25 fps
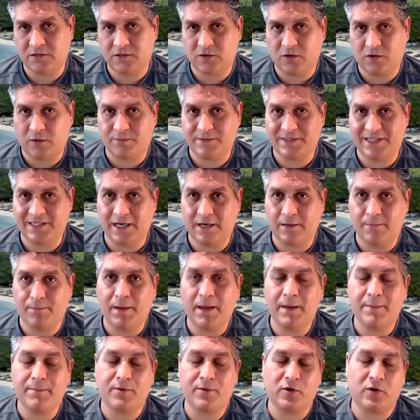to obtain
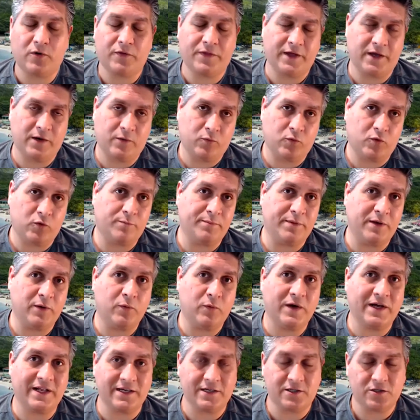people that will be
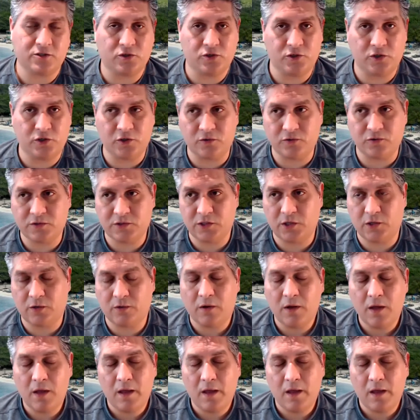willing to use you.